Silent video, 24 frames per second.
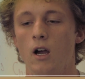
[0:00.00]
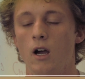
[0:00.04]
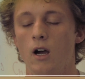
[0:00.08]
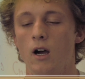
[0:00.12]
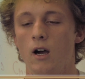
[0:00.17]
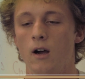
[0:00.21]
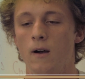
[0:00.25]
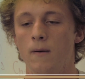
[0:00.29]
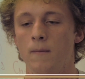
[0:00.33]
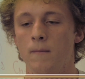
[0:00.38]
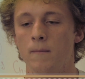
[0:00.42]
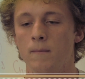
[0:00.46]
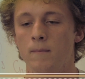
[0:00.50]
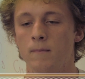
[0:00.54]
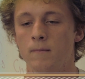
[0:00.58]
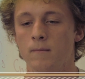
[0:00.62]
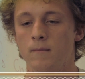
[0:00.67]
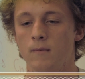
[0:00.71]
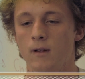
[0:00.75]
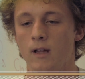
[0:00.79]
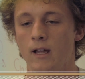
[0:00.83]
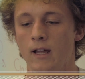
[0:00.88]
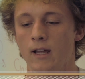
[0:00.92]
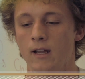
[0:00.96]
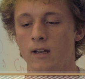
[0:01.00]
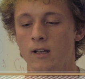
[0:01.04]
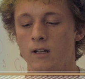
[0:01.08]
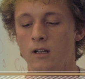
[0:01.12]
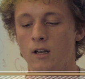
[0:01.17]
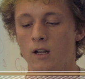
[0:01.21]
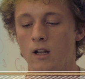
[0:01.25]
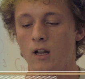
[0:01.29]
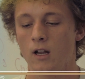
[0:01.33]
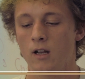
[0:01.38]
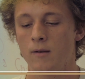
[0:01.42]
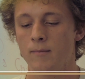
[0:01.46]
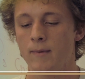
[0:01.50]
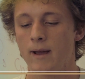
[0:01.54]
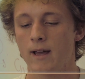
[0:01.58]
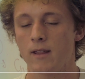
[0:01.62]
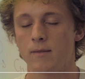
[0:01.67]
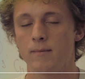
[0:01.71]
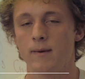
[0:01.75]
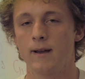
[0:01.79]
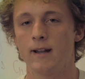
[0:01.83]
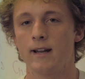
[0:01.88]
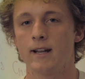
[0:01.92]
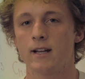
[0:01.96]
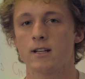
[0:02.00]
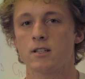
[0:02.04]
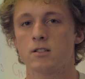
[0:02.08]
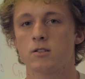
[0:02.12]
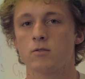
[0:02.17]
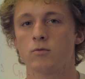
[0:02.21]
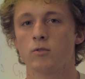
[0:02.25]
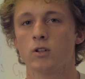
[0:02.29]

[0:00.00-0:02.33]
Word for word: And in mathematics,